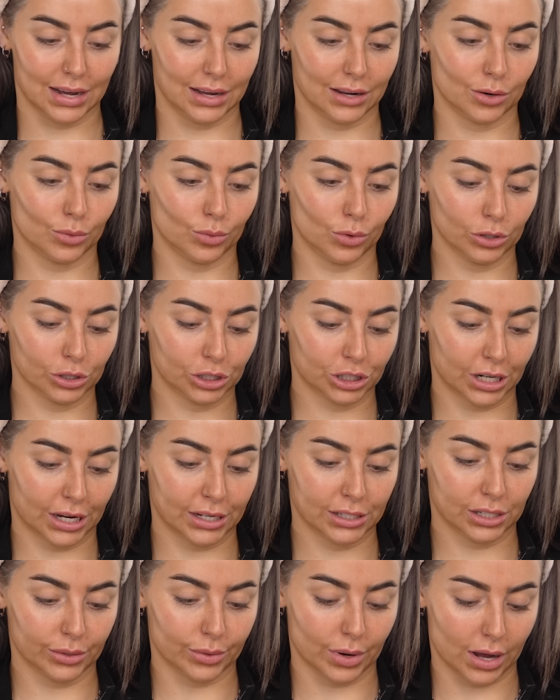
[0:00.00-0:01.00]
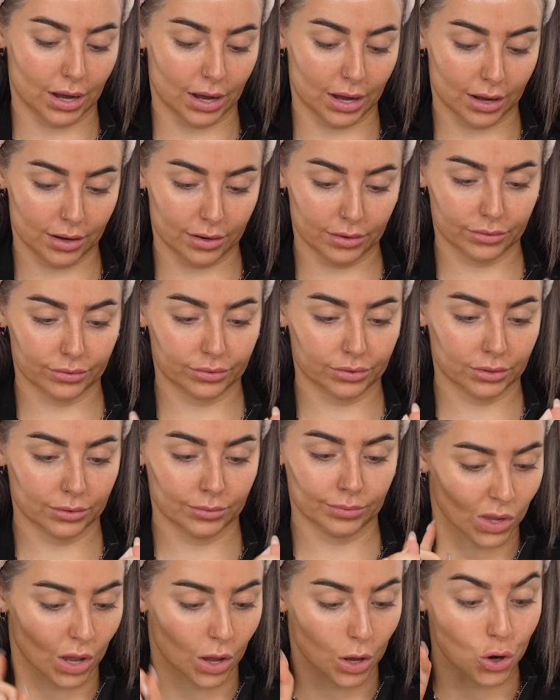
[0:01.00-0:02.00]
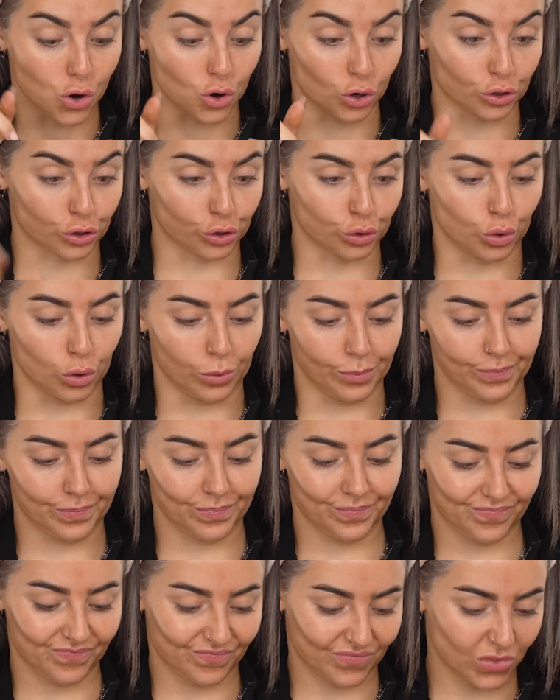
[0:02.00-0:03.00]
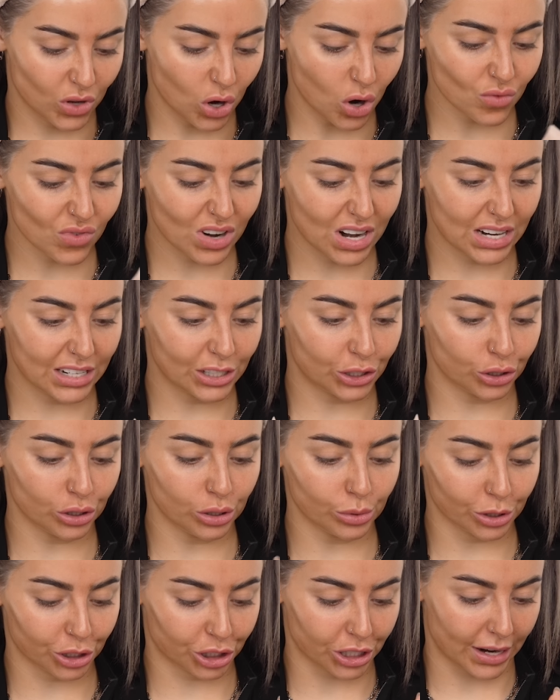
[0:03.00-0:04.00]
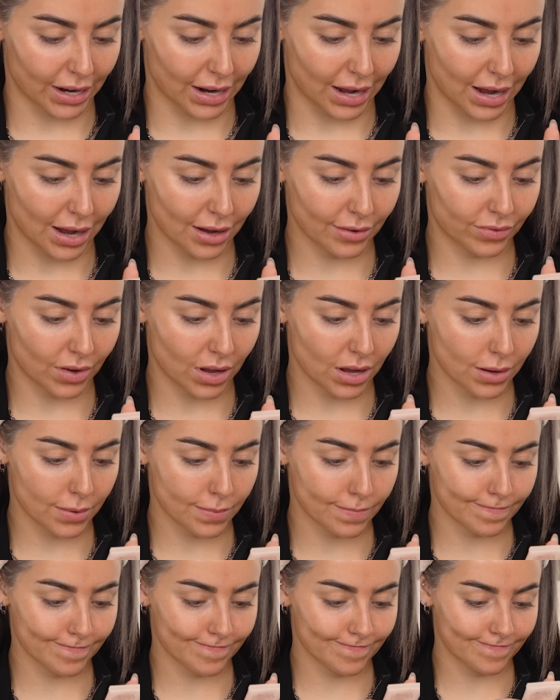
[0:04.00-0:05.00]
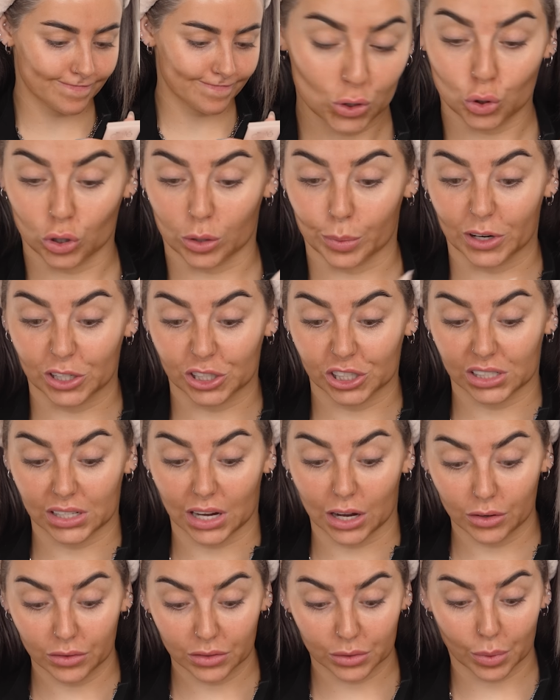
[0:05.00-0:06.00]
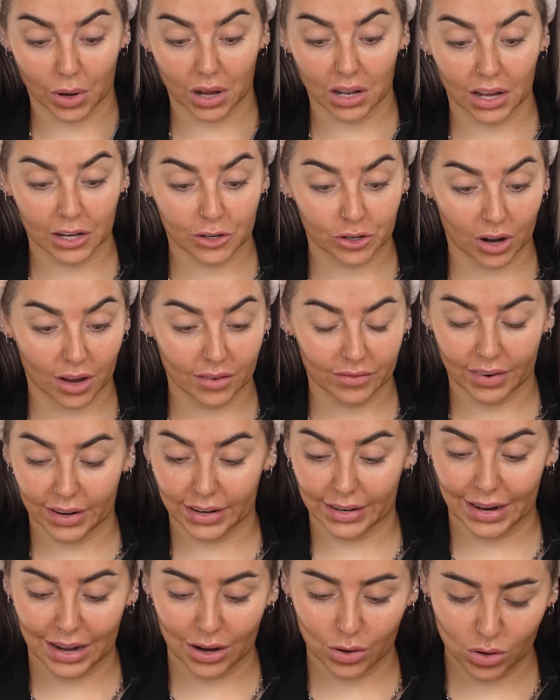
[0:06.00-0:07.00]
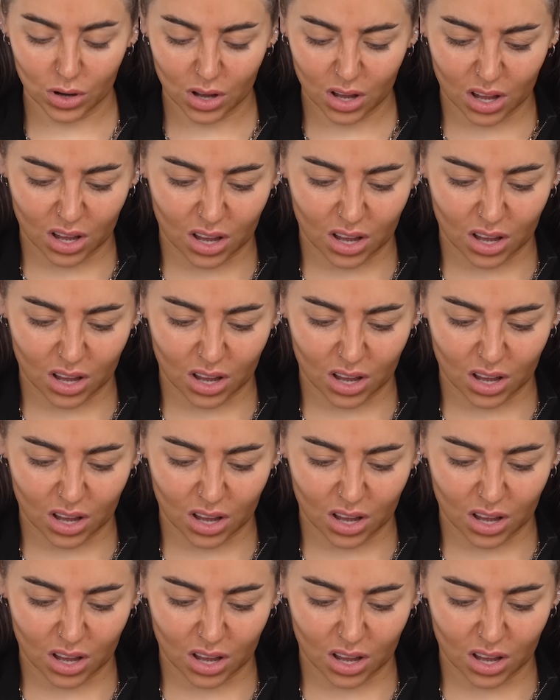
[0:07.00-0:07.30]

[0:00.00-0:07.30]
And what shade do I have? Not sure. Not really sure what shade I have. Um, talk amongst yourselves while I try and find out.